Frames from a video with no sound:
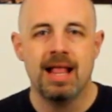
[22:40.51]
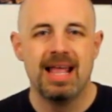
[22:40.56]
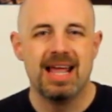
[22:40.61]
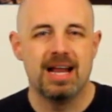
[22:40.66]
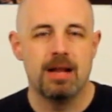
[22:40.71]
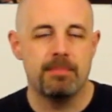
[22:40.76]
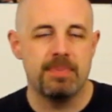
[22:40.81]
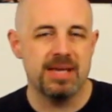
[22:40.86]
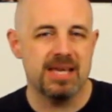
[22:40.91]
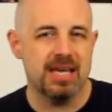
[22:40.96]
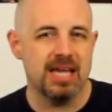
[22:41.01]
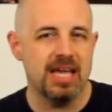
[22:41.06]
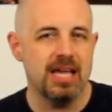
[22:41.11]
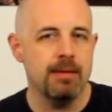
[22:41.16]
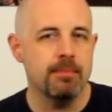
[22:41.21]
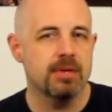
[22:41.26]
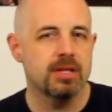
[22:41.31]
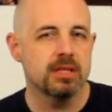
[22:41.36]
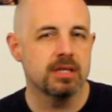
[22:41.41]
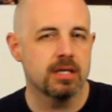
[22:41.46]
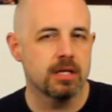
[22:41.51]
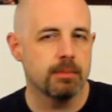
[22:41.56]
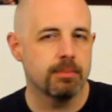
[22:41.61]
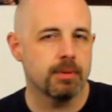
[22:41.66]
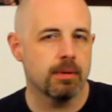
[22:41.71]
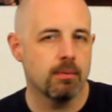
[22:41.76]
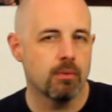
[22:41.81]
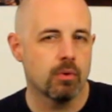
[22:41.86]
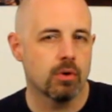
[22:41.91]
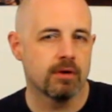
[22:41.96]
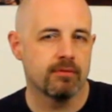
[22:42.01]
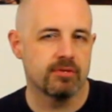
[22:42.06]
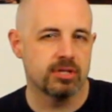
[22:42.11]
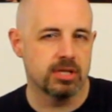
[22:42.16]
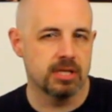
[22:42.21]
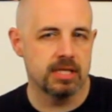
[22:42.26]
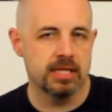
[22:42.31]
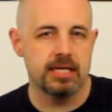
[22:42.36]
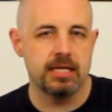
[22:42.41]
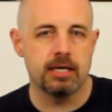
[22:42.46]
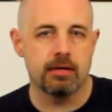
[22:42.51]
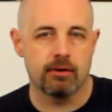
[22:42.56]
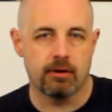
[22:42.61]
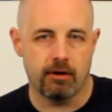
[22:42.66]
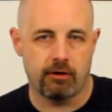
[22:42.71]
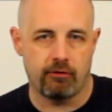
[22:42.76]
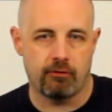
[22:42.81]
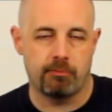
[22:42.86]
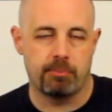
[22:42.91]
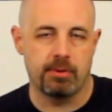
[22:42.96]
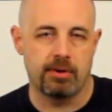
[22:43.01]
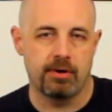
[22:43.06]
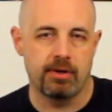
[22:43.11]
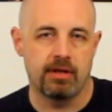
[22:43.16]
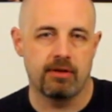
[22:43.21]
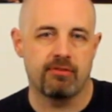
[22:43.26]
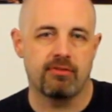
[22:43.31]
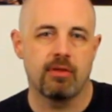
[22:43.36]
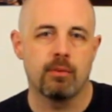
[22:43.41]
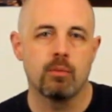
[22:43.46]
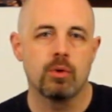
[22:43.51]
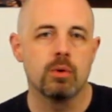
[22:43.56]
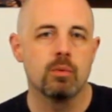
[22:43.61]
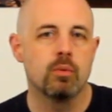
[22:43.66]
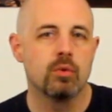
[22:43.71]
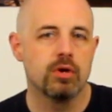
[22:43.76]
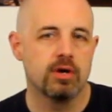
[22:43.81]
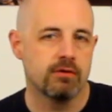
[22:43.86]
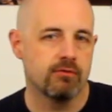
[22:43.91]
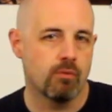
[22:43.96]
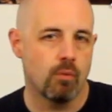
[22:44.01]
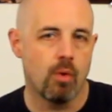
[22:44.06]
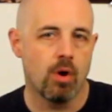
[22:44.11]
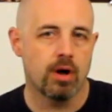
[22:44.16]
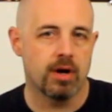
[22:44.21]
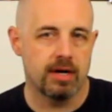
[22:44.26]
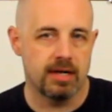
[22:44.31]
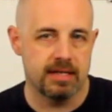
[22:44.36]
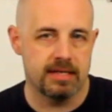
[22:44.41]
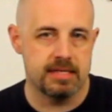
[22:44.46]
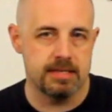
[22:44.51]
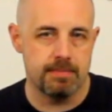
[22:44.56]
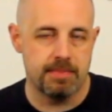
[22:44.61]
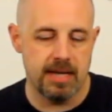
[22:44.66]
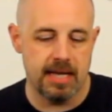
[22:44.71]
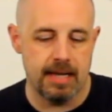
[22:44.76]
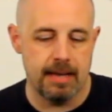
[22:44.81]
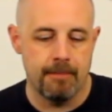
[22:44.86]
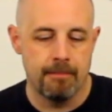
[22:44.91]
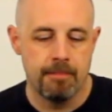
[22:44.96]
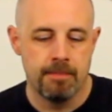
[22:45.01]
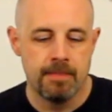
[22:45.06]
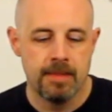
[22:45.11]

and it became a little bit more of a linear experience than we would have wanted it to be.